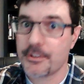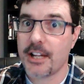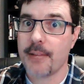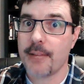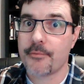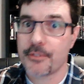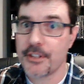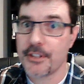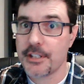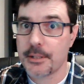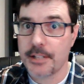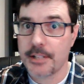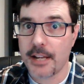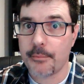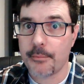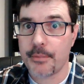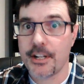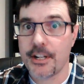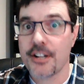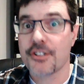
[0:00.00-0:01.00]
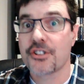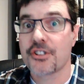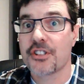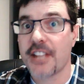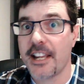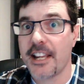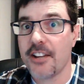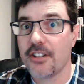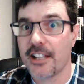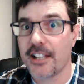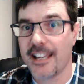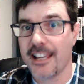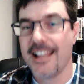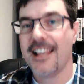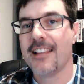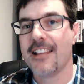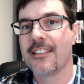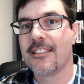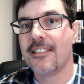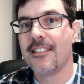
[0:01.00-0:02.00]
for this step here, scaling,
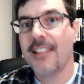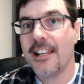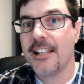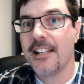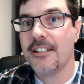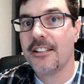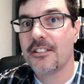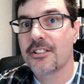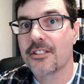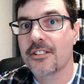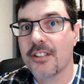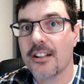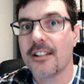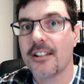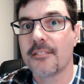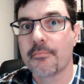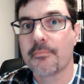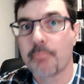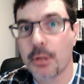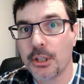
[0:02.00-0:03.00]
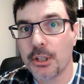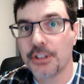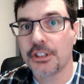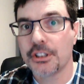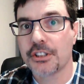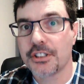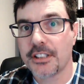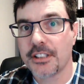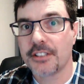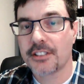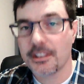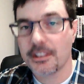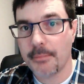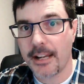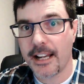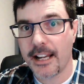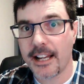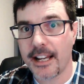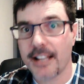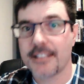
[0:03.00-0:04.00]
then start purchasing some
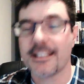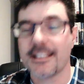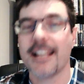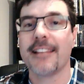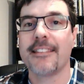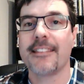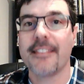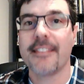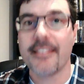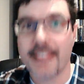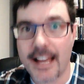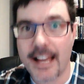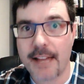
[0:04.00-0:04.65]
ads at that